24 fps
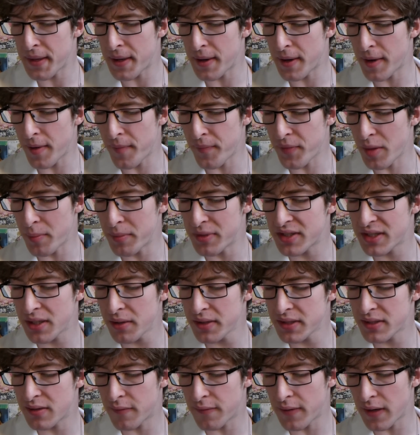a
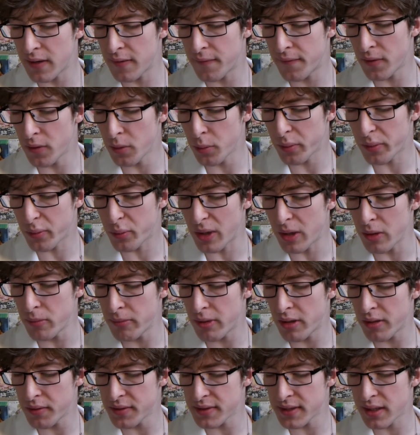mysterious device filled with round
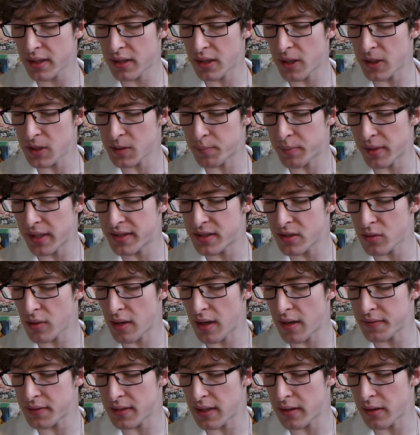mirrors and glass beads
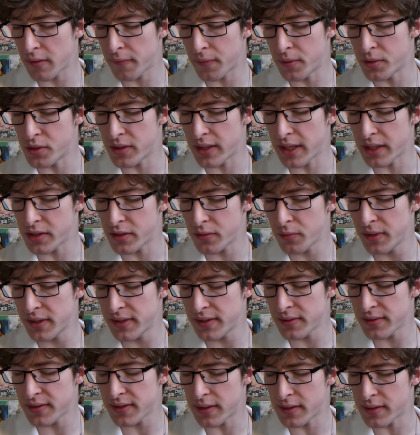arrives at the Future Gadget
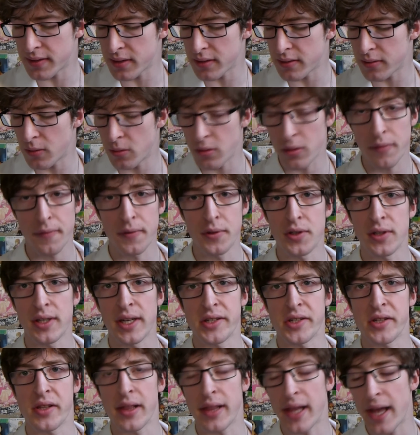Research Center, or the Future Gadget